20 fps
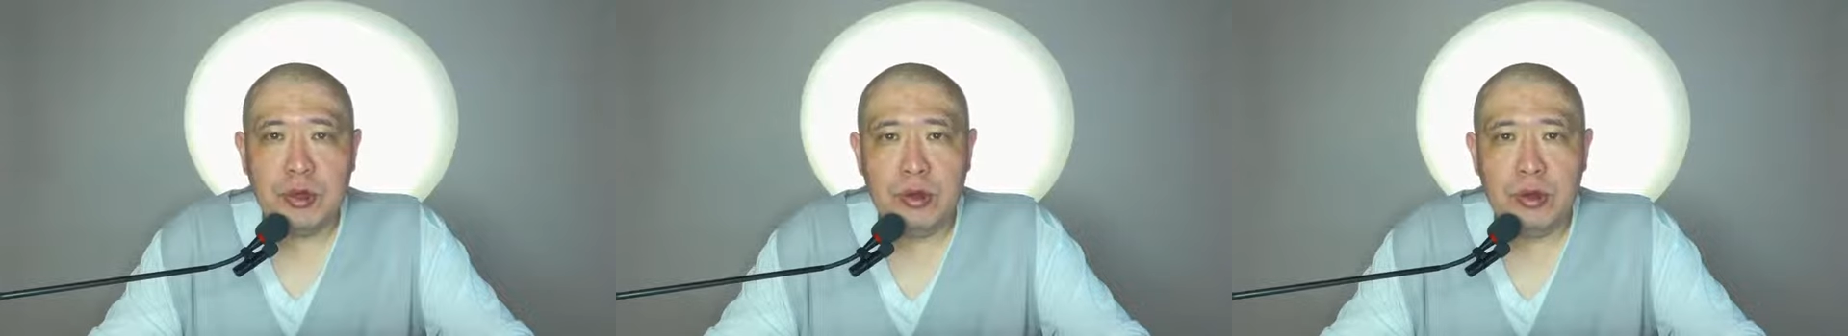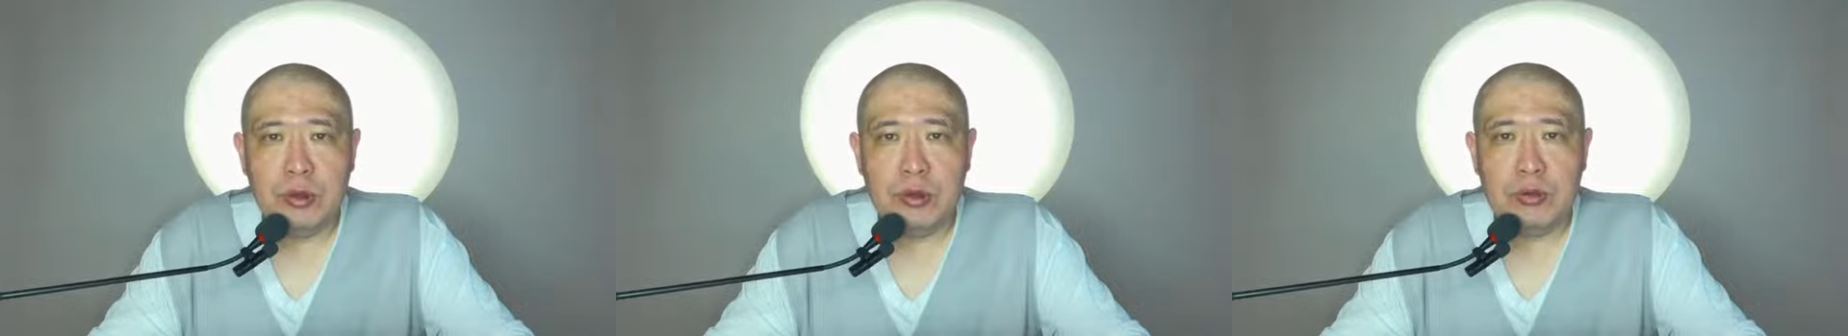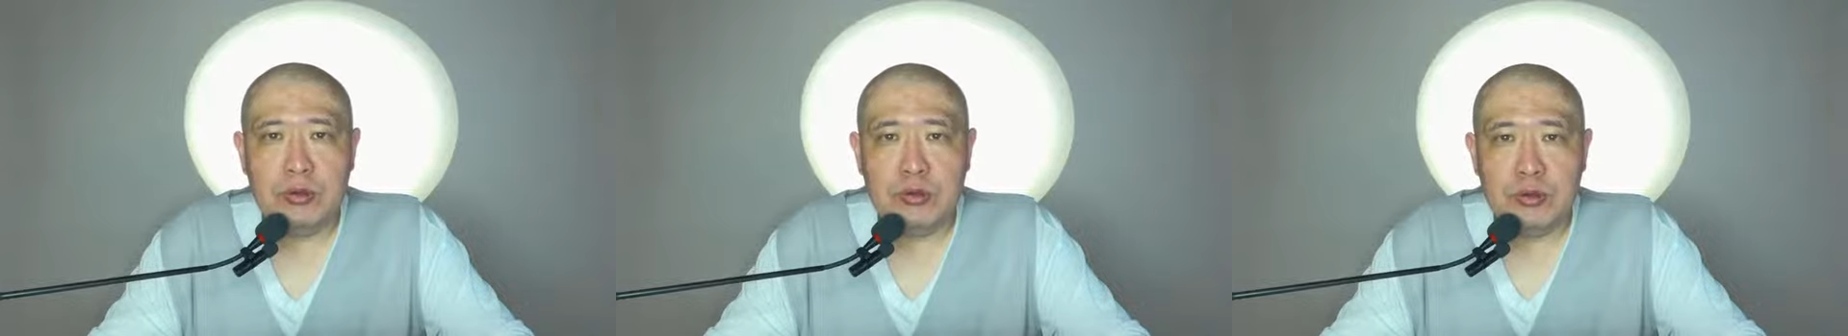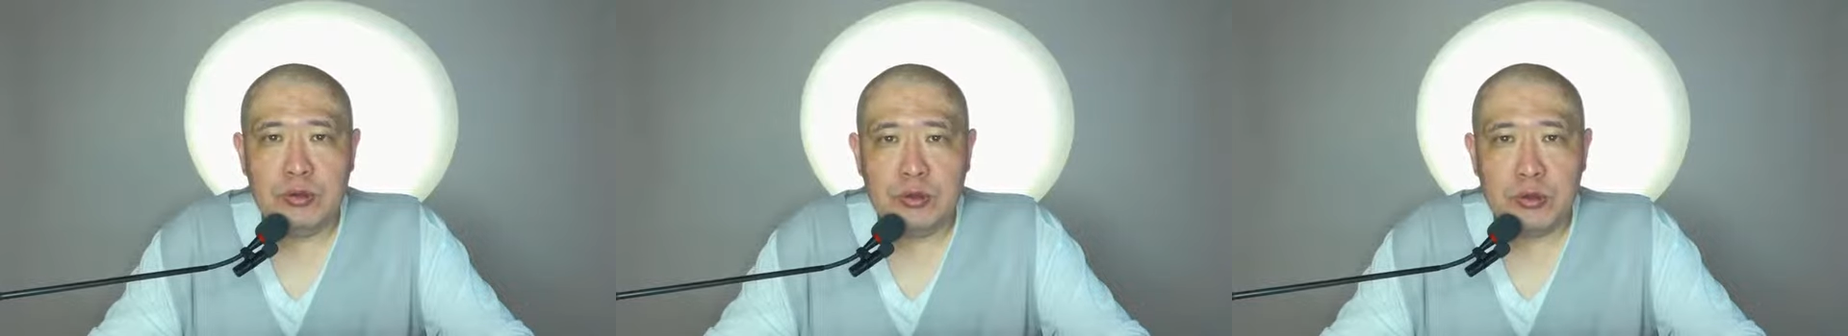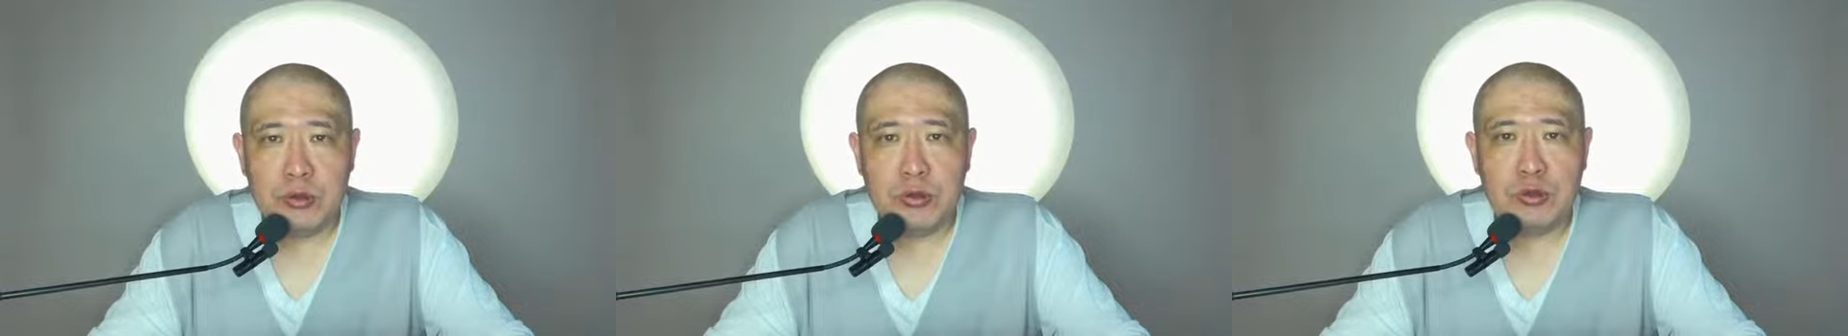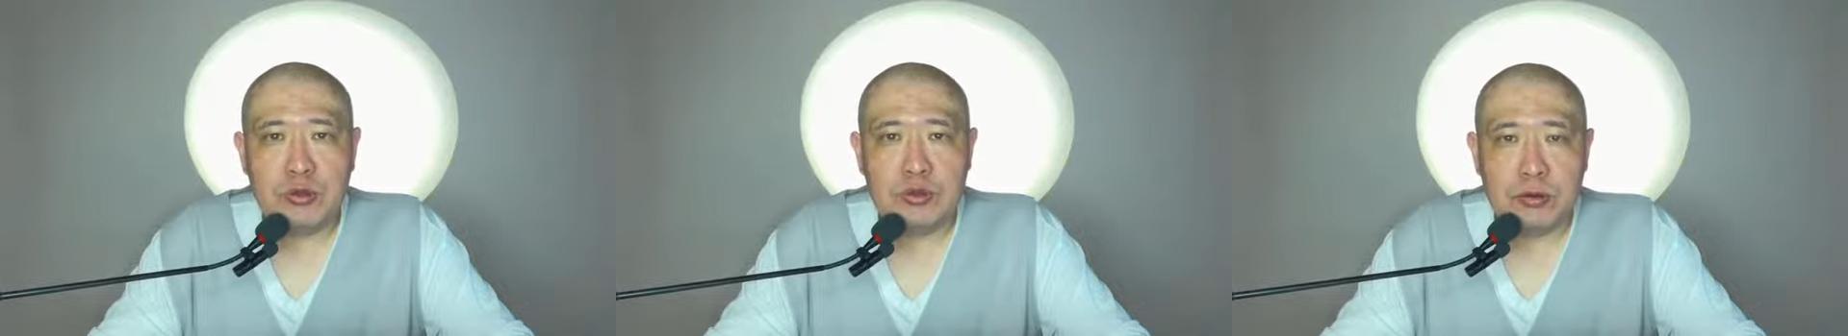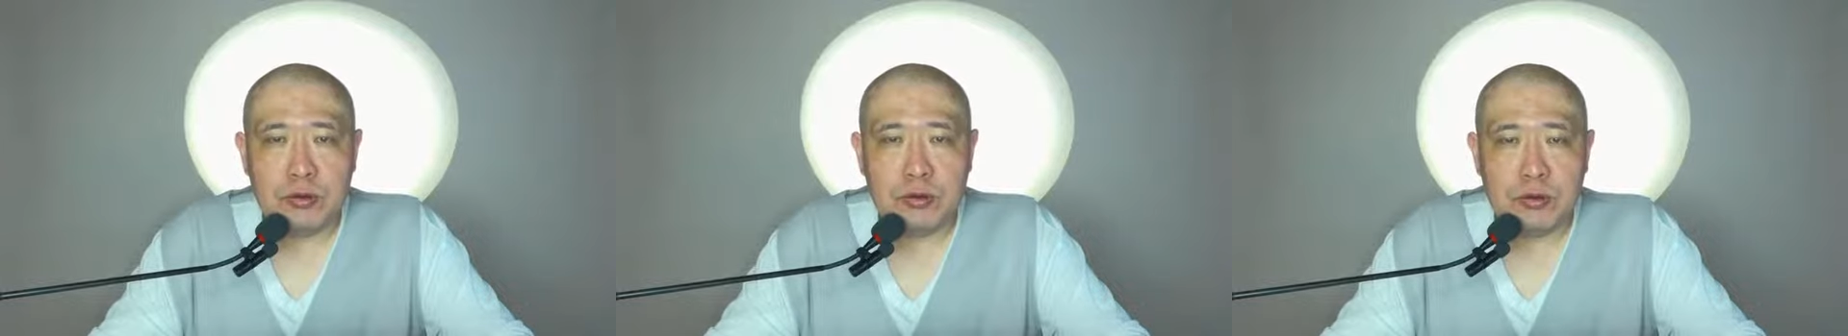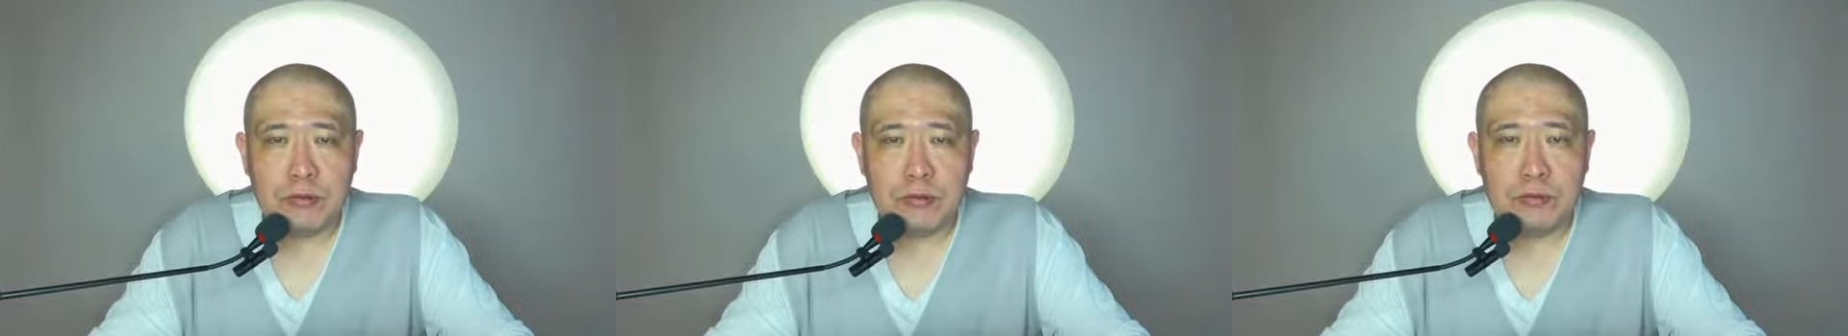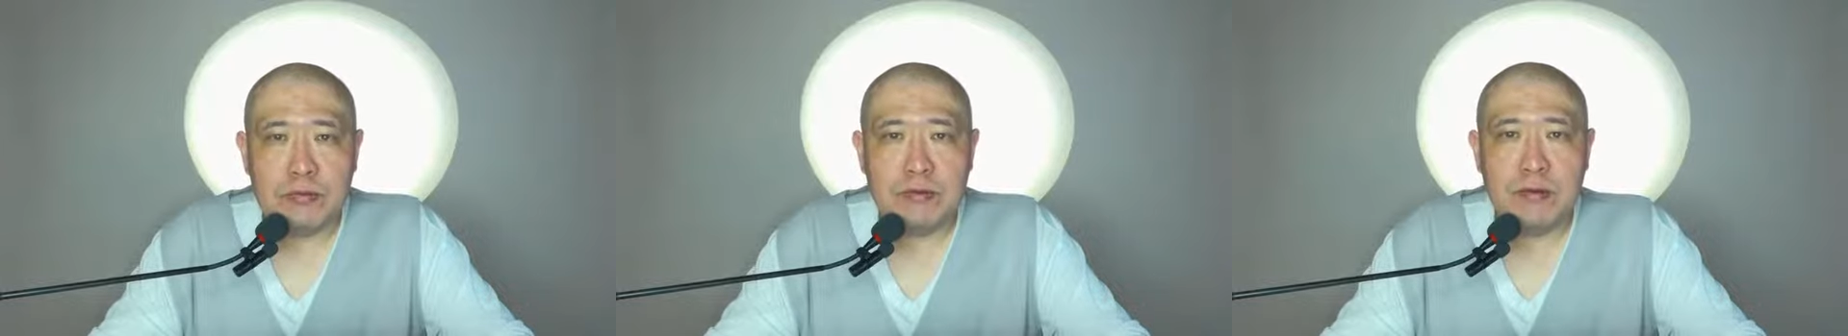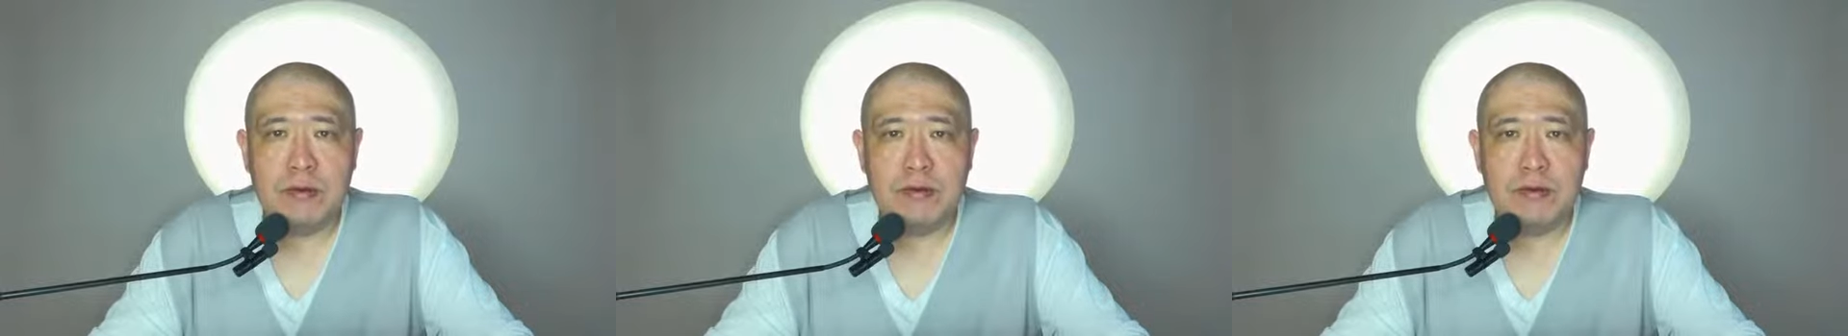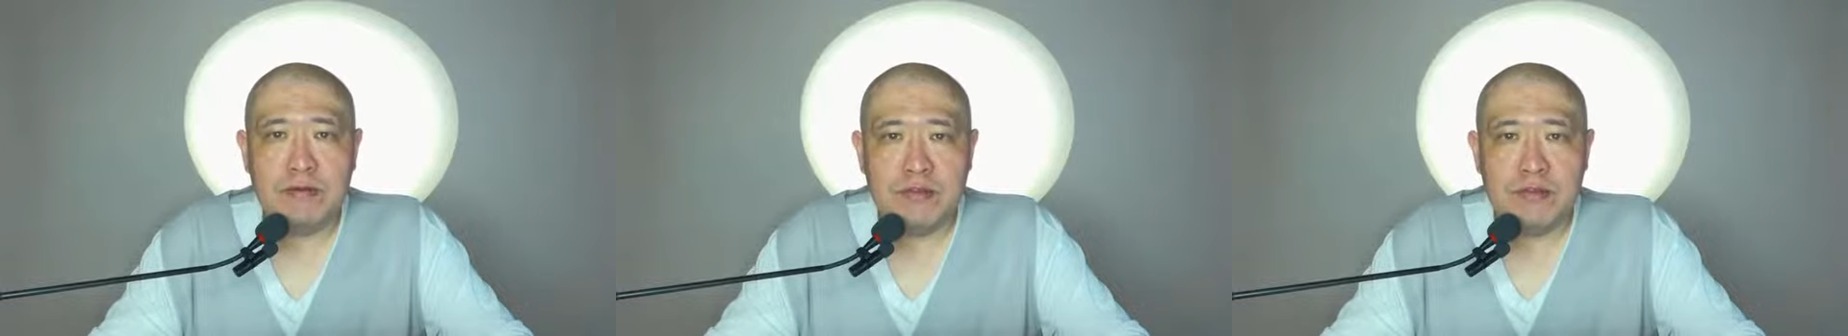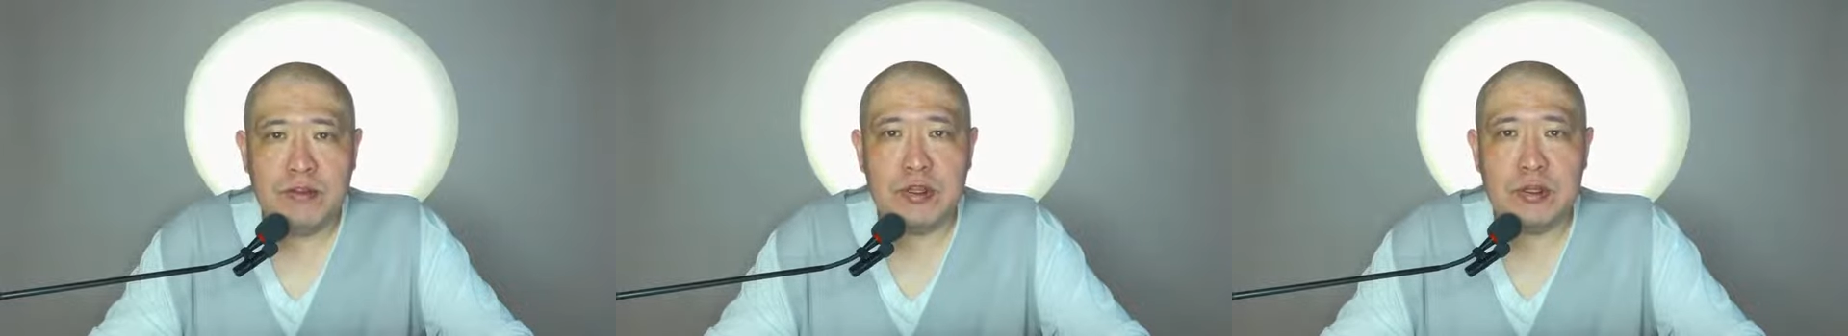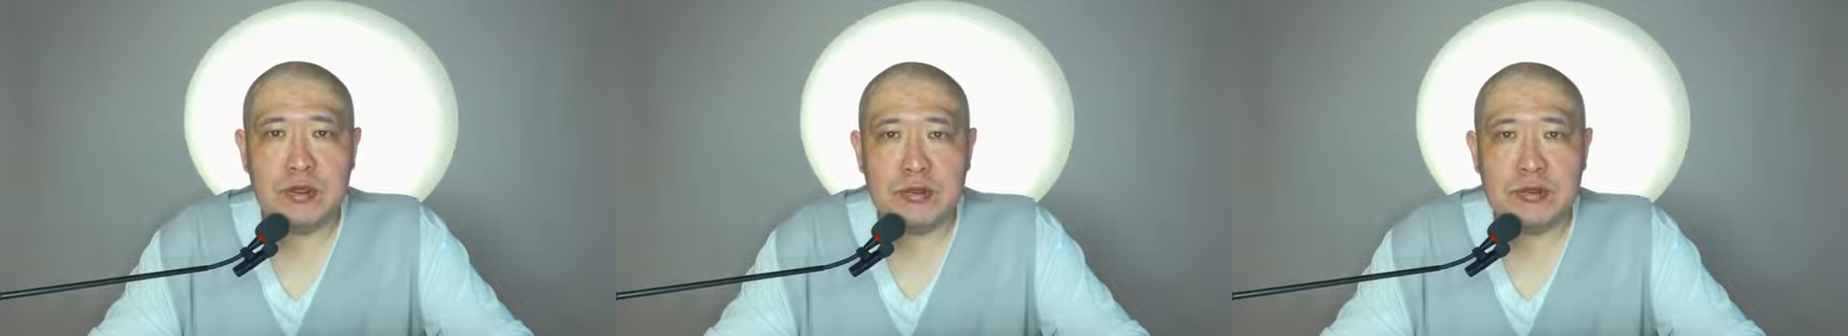on YouTube
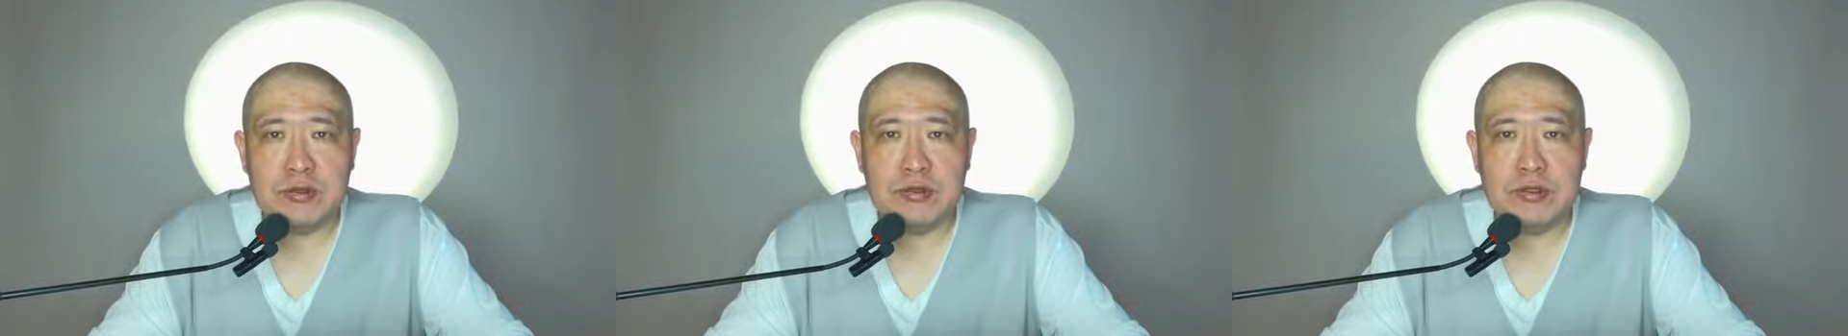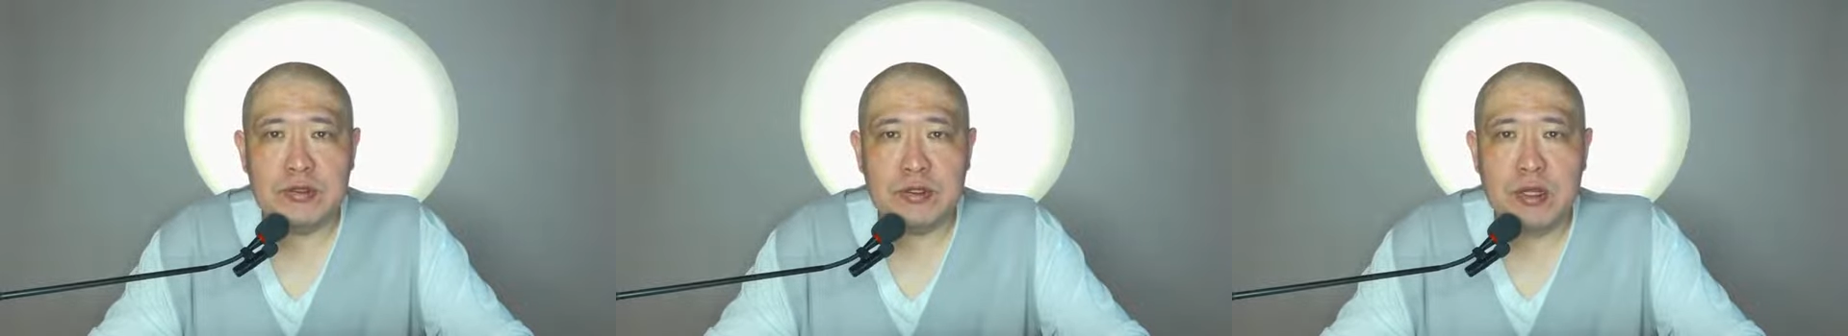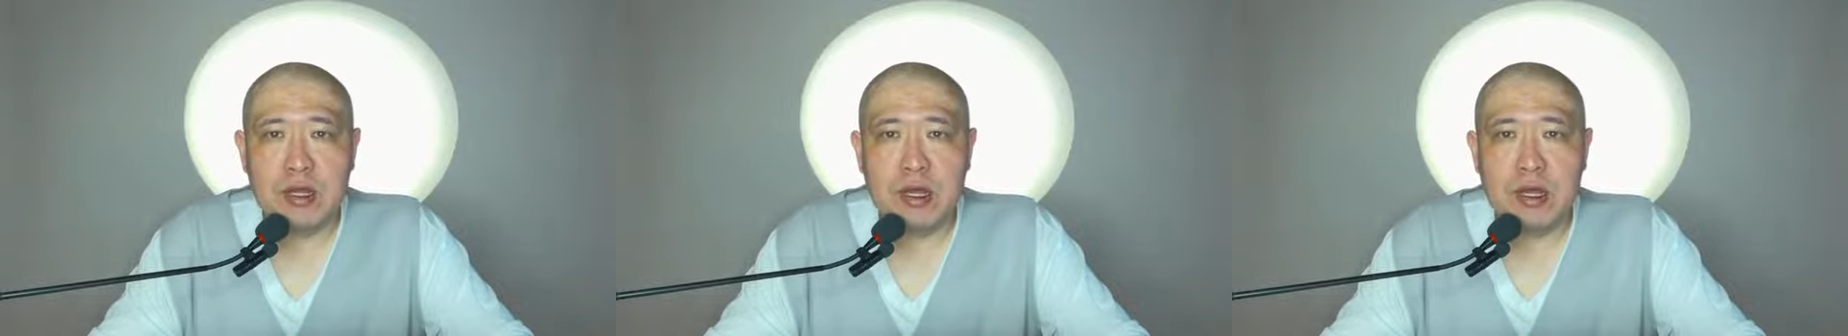videos